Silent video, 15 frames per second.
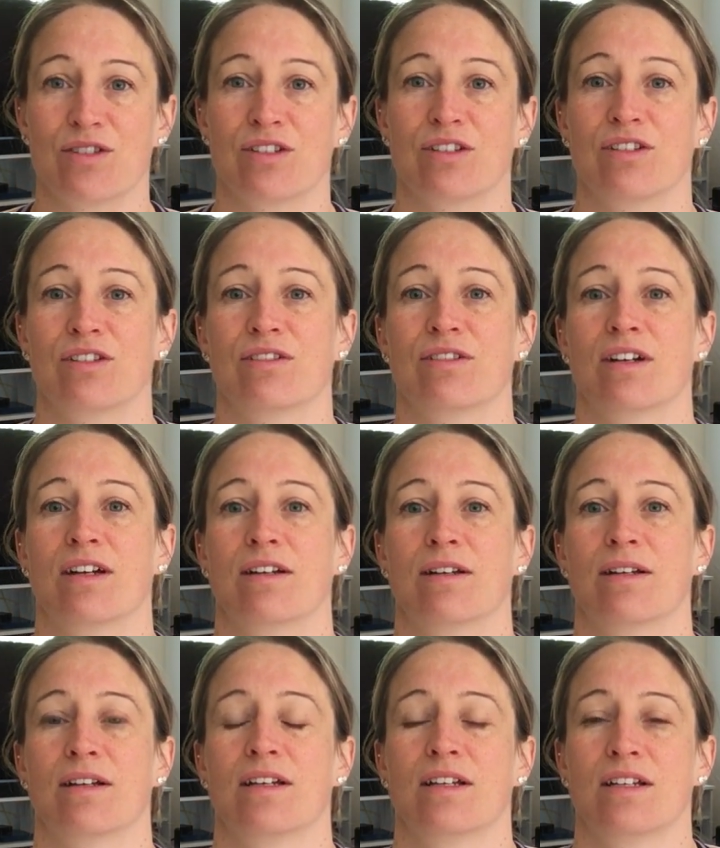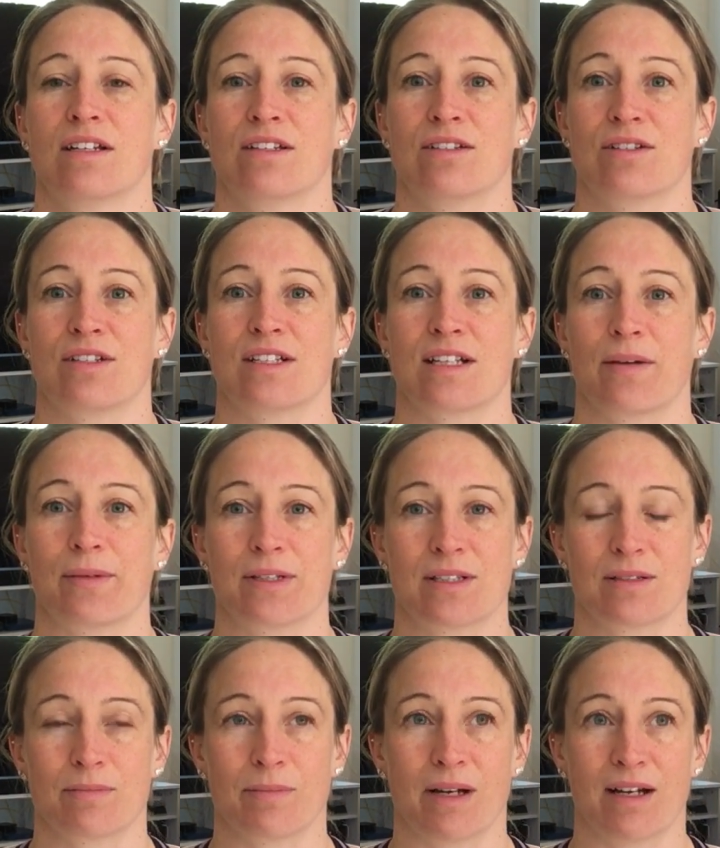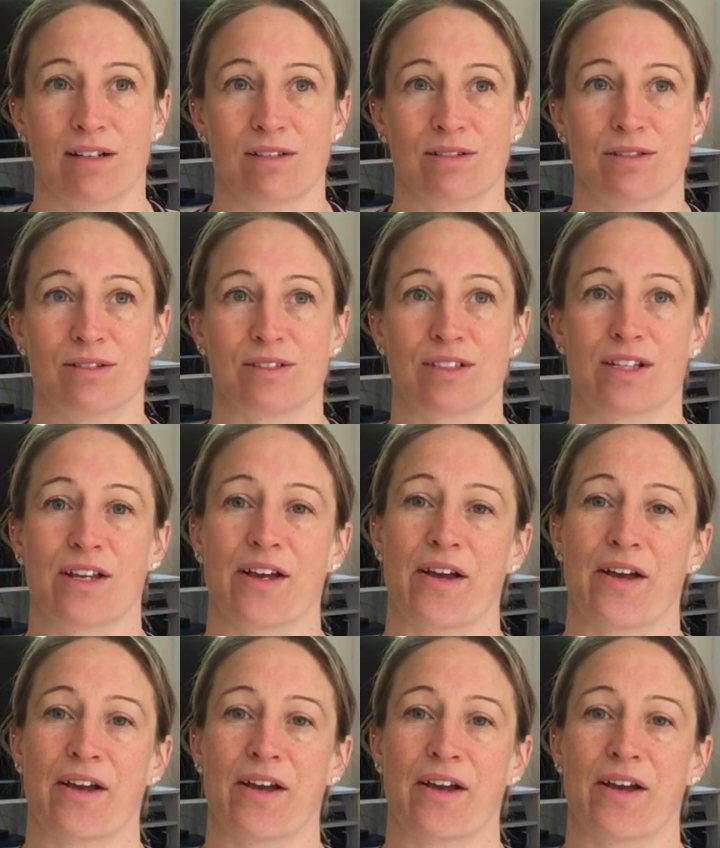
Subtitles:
you, notice how it smells,